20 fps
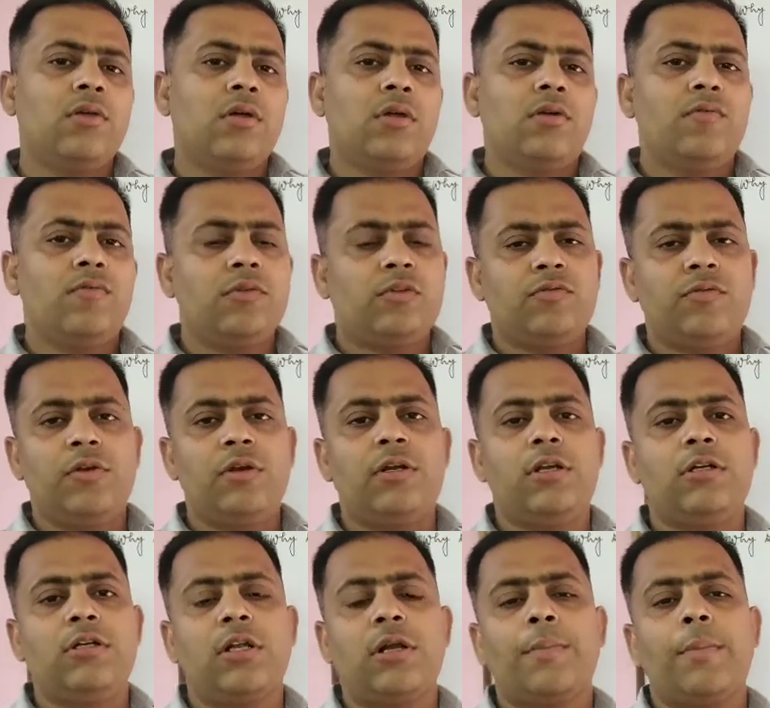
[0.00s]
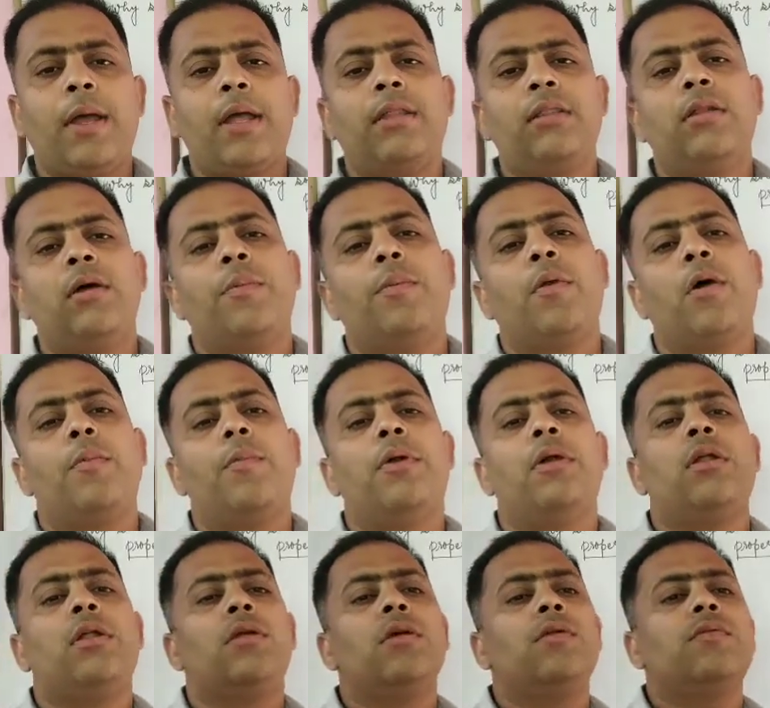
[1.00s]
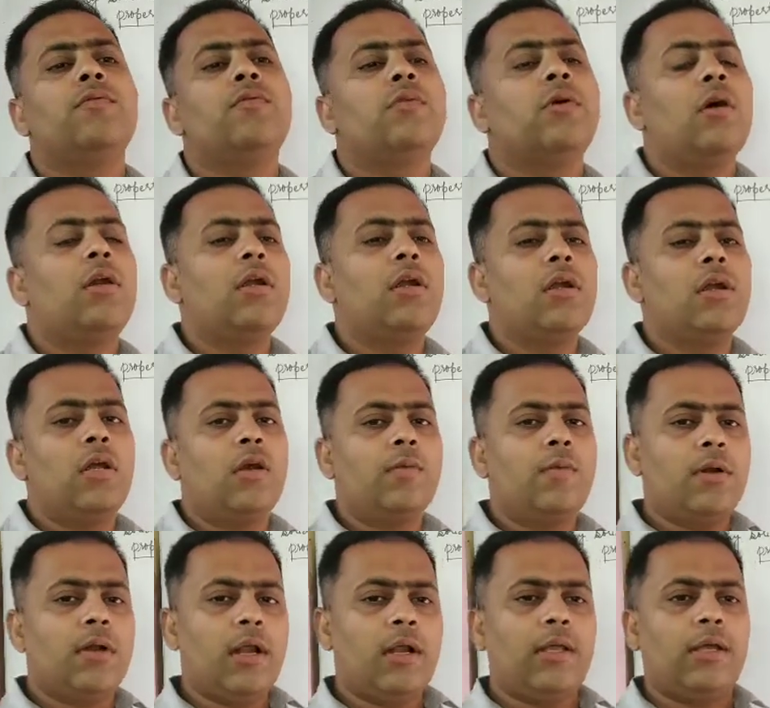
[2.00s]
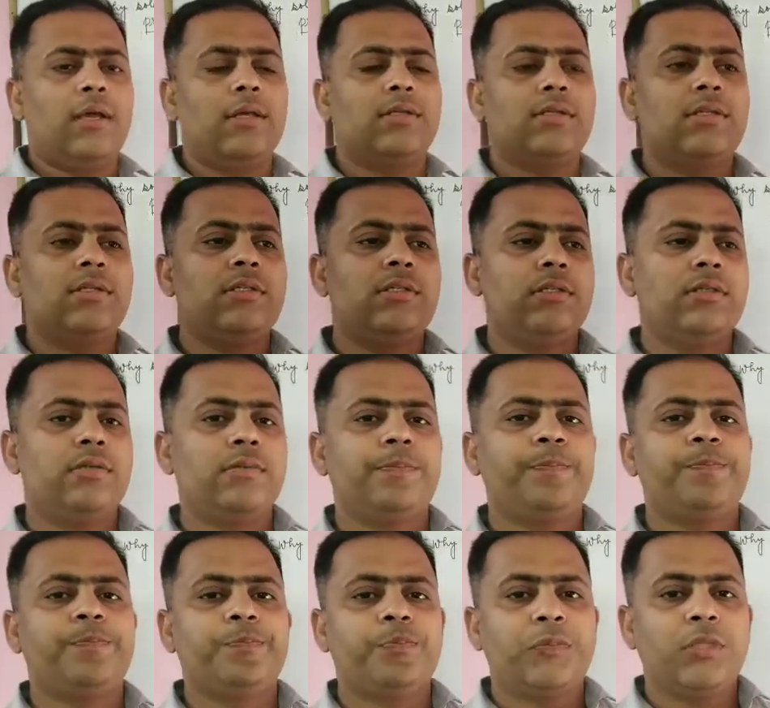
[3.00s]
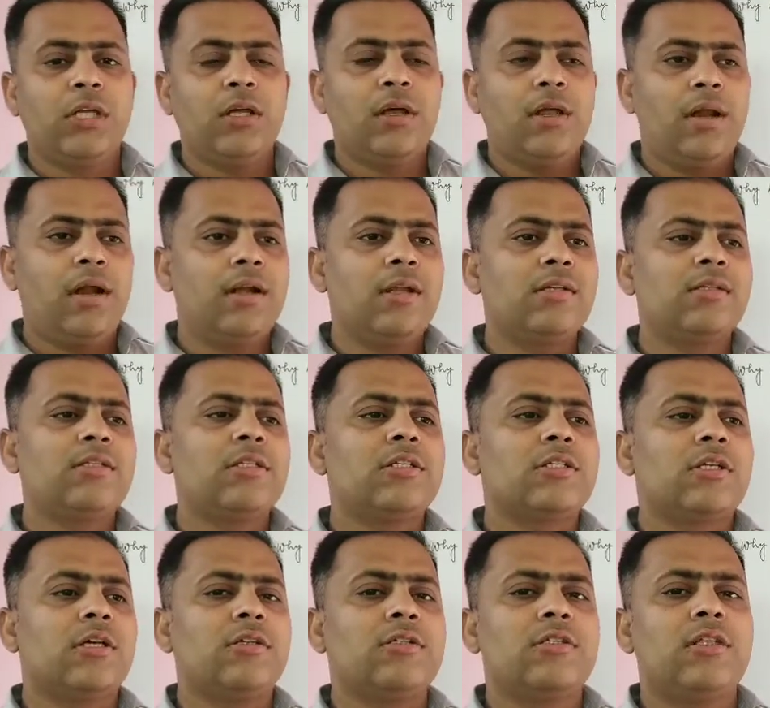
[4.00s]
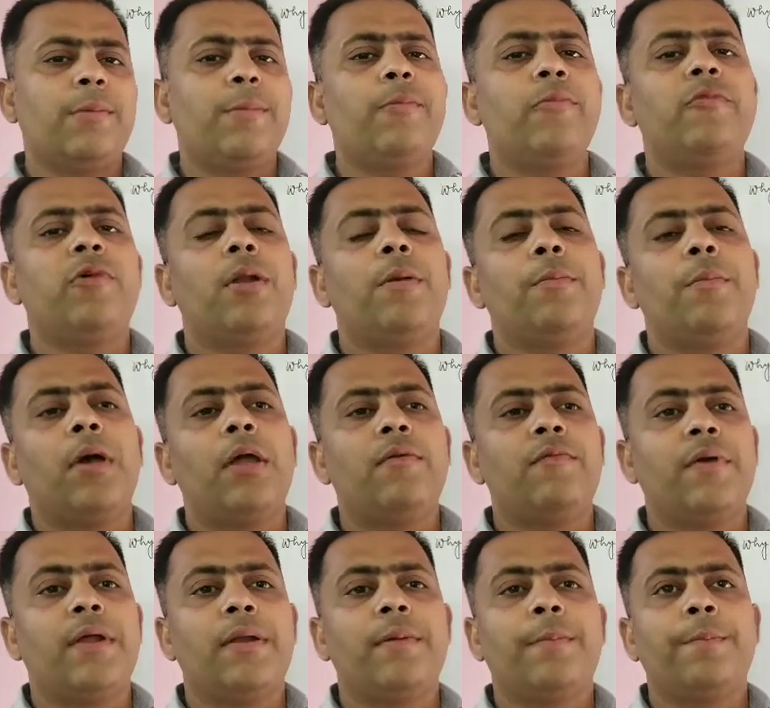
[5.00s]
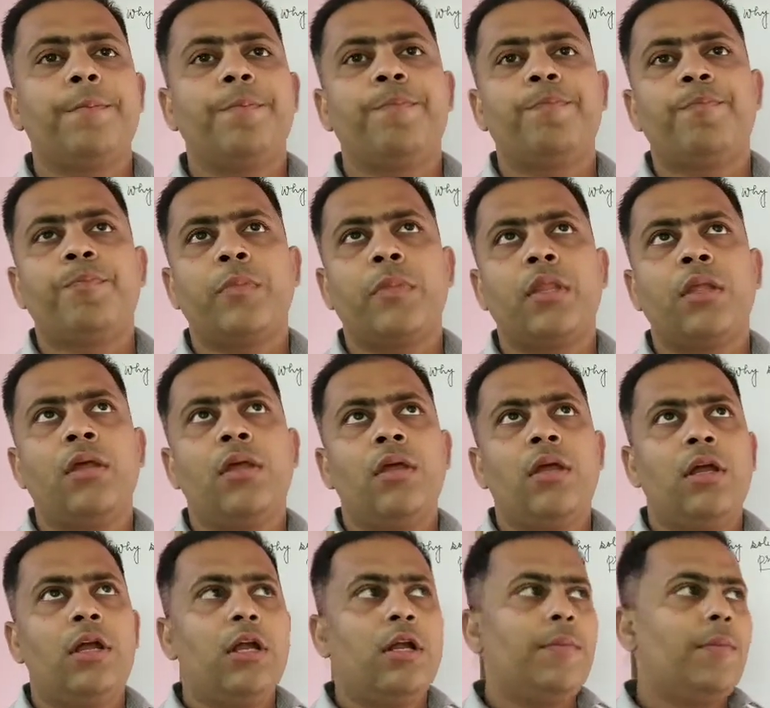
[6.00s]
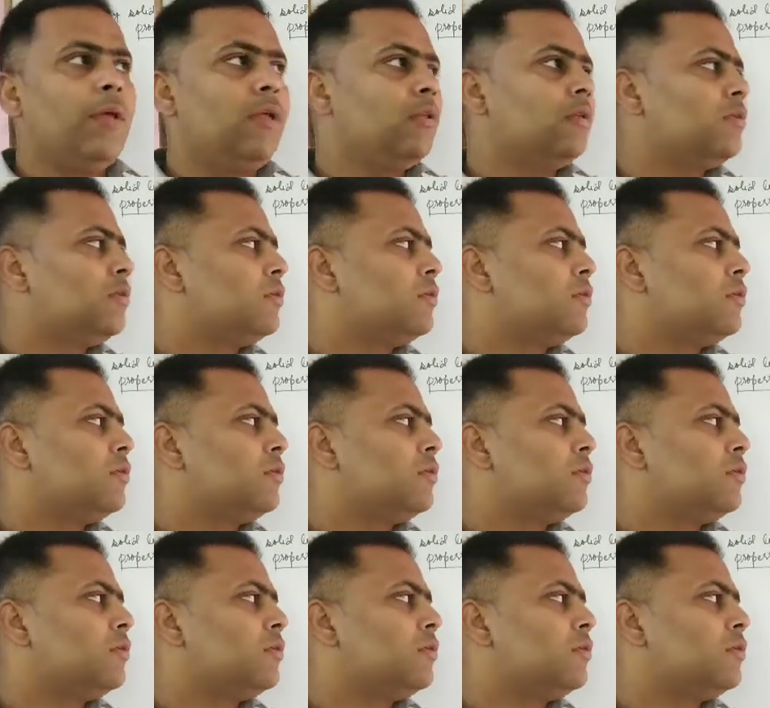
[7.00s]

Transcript: which will determine the property of solid, liquid and gases. Let us discuss them one by one. It means